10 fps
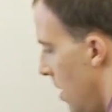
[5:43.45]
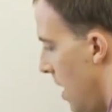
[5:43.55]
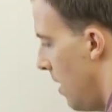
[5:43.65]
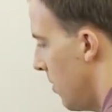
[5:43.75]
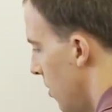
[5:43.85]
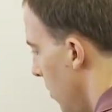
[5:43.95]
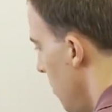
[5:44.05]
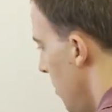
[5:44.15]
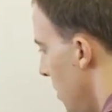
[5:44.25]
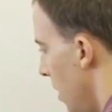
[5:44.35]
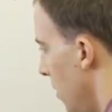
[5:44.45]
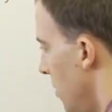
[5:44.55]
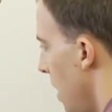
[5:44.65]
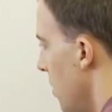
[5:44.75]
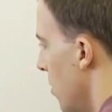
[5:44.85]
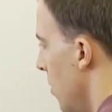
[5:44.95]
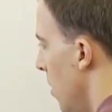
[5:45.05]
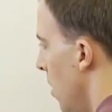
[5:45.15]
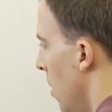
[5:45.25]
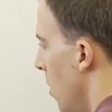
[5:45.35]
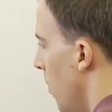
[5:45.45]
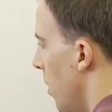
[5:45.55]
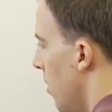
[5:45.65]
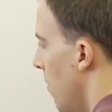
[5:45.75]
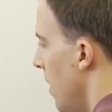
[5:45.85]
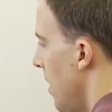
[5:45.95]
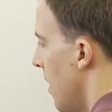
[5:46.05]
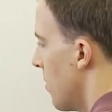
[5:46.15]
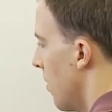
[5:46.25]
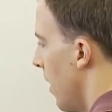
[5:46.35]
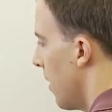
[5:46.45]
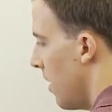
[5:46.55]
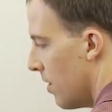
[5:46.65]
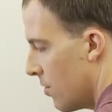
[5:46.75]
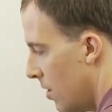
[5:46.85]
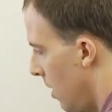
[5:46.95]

and in solution set notation, we could write the answer like this.